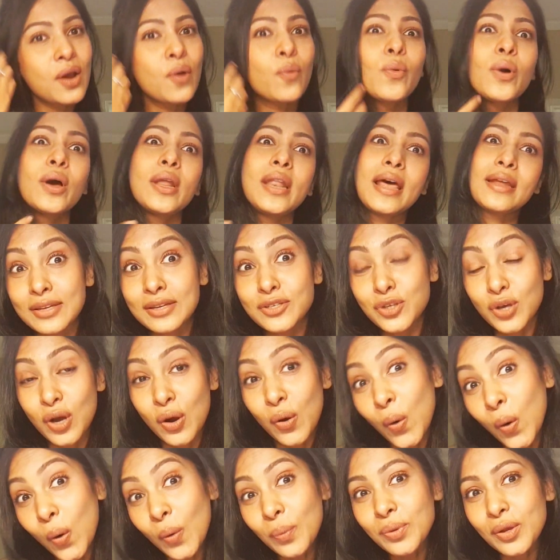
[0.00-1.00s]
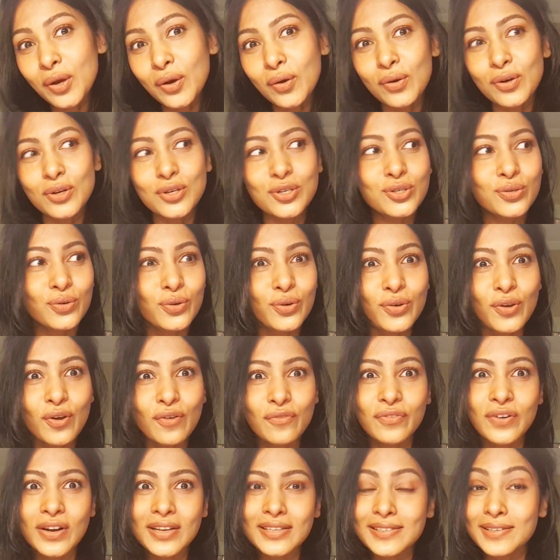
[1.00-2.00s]
While at your home, you're going to show your
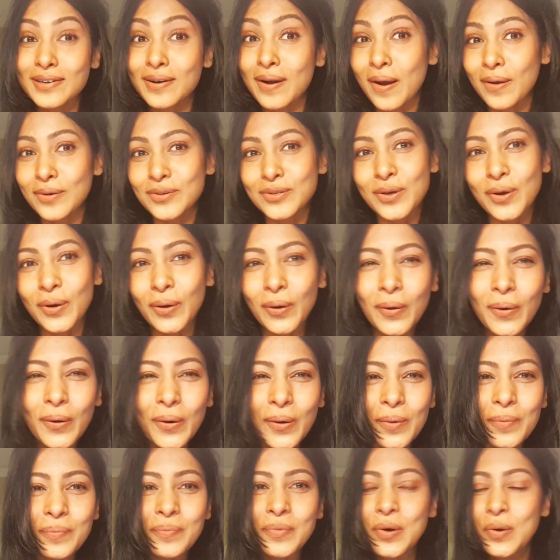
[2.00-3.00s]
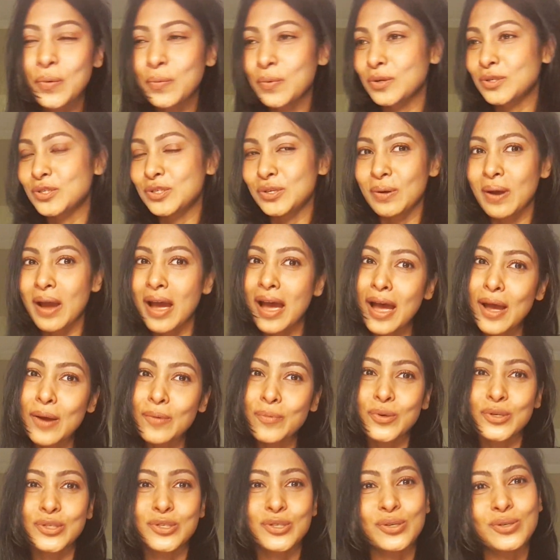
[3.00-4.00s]
friends around your home what you have,
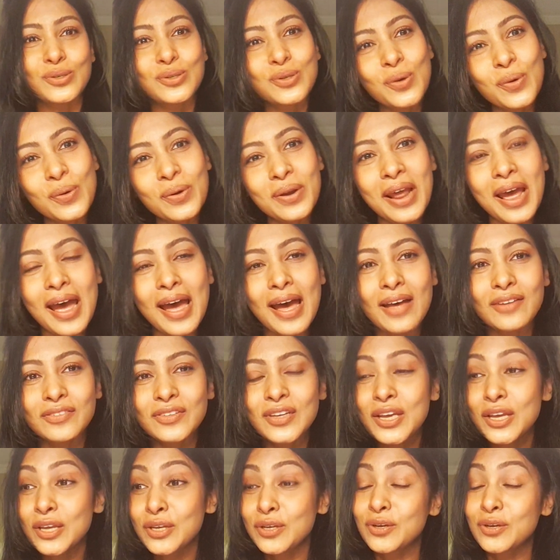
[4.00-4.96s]
what you don't have.